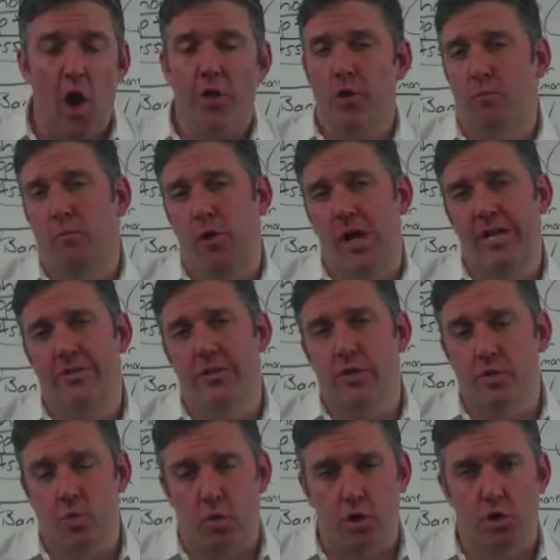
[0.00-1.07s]
other
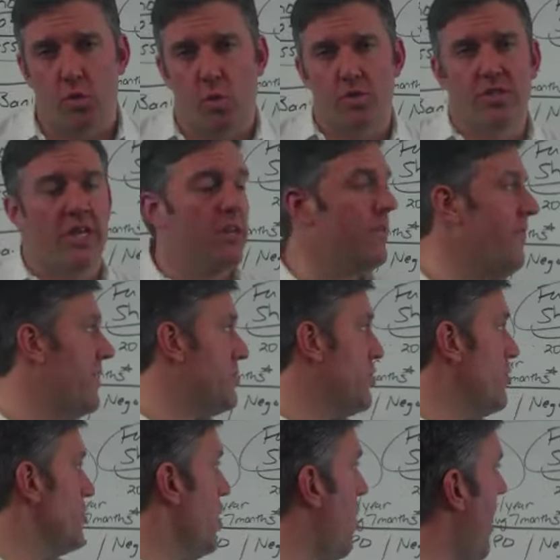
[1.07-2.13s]
places where short sale
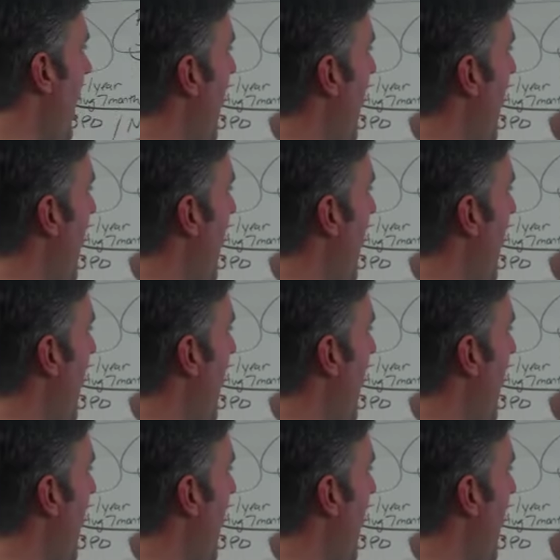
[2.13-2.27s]
investors are